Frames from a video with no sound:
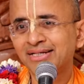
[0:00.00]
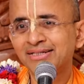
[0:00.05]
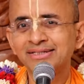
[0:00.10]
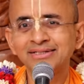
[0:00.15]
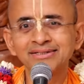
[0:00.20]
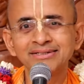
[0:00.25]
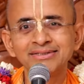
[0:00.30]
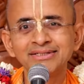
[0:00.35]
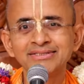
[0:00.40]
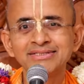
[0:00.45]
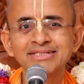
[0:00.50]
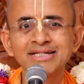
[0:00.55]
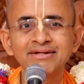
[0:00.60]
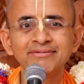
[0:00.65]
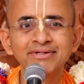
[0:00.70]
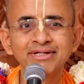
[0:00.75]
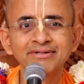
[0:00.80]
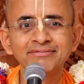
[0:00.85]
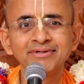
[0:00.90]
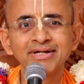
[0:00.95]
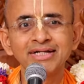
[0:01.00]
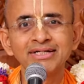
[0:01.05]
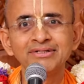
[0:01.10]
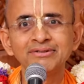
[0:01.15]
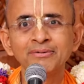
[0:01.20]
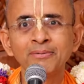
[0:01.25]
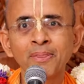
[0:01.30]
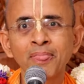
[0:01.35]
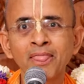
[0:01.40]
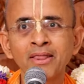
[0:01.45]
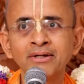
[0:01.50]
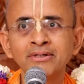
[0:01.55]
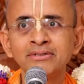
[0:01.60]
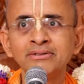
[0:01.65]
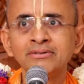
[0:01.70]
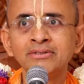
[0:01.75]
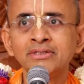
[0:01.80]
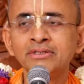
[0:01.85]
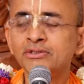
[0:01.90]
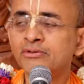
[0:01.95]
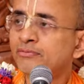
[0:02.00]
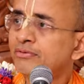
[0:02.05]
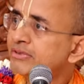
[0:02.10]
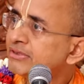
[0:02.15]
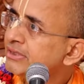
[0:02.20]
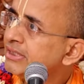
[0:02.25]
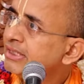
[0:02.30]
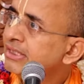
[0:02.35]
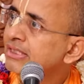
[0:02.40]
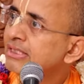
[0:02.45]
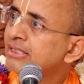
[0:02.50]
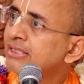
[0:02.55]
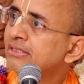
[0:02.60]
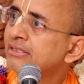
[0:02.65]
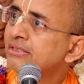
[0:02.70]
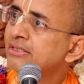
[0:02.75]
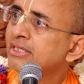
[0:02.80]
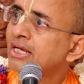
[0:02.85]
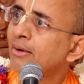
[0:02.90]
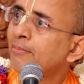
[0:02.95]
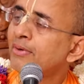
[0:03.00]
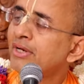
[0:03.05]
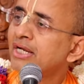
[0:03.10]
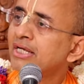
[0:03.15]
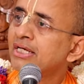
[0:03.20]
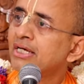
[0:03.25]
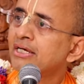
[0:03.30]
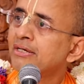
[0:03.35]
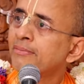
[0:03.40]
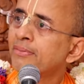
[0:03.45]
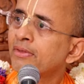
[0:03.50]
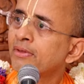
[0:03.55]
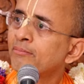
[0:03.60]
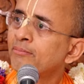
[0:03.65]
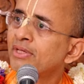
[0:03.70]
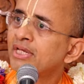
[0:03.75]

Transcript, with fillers: It, it doesn't have any value. You will see in America,